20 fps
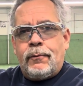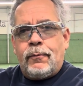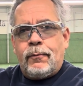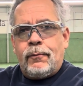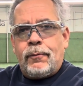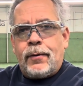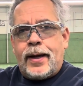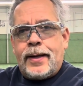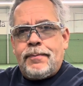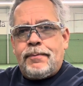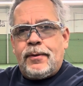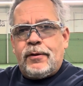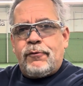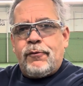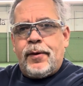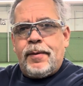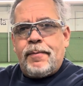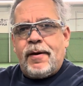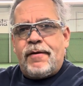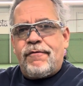right
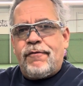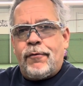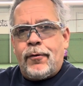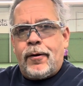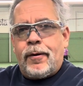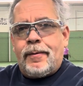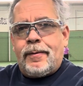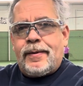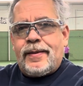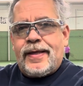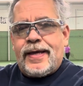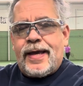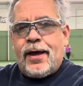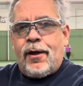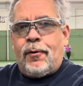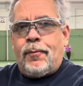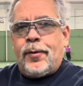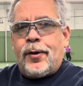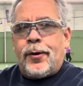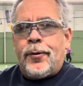between my forearm and the
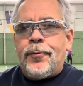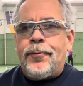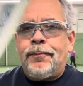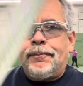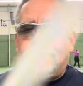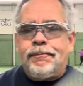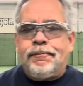elbow.